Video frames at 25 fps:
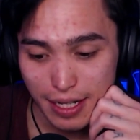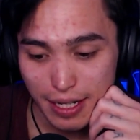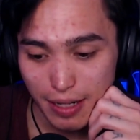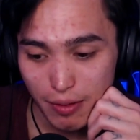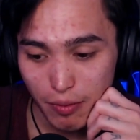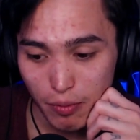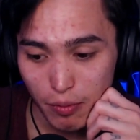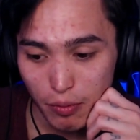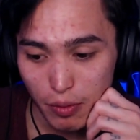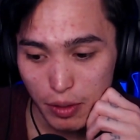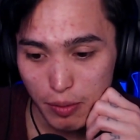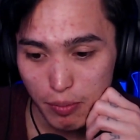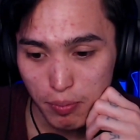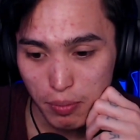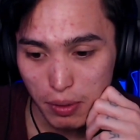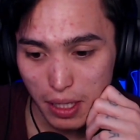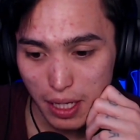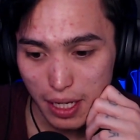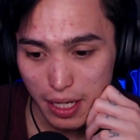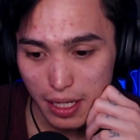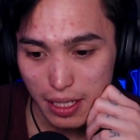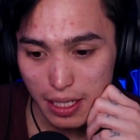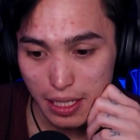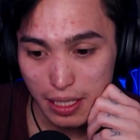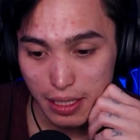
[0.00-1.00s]
we
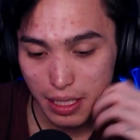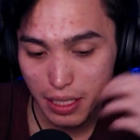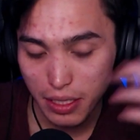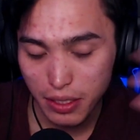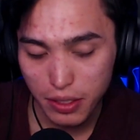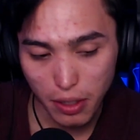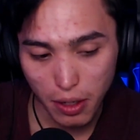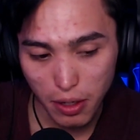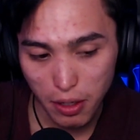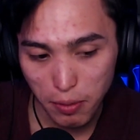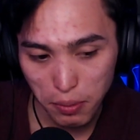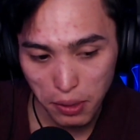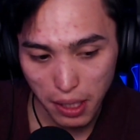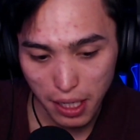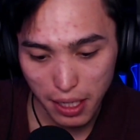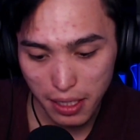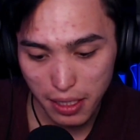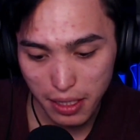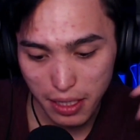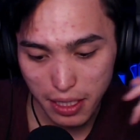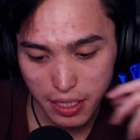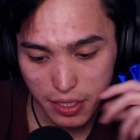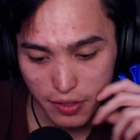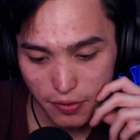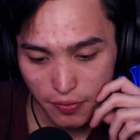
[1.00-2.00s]
plan he, he started planning
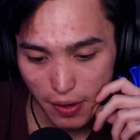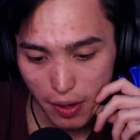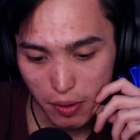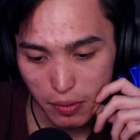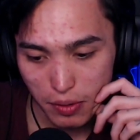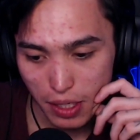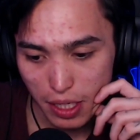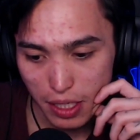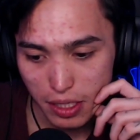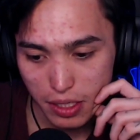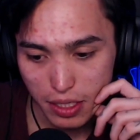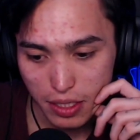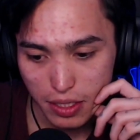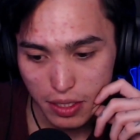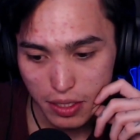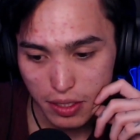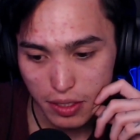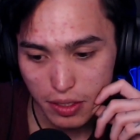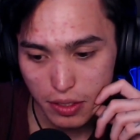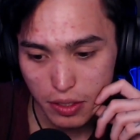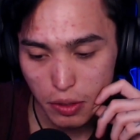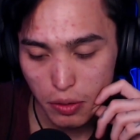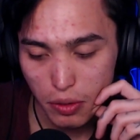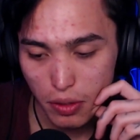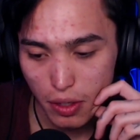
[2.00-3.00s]
these foundations
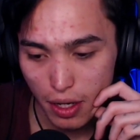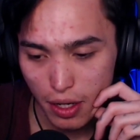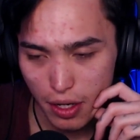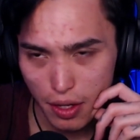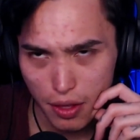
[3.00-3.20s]
two uh,